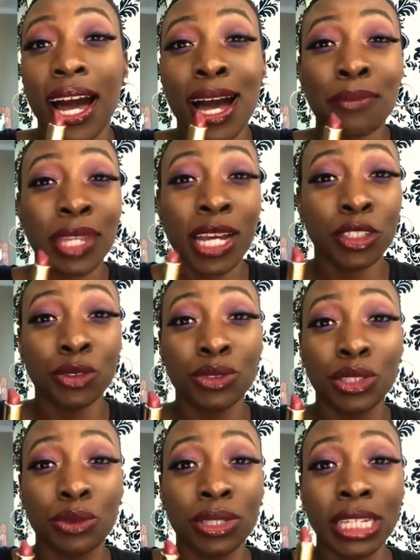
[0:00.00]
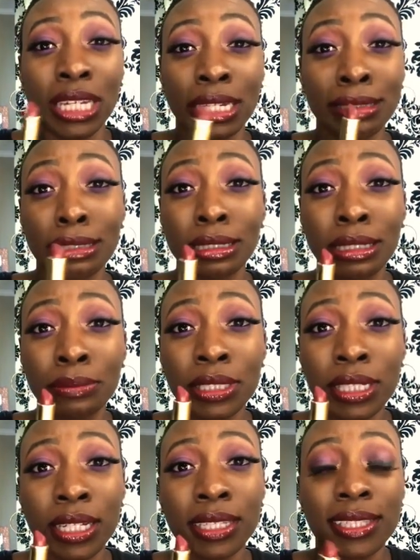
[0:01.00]
I'm not usually really into
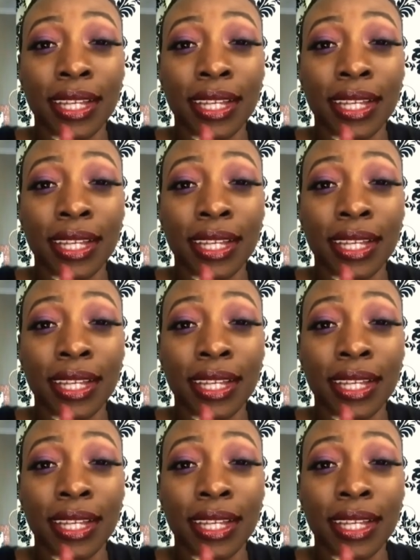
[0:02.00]
lipsticks.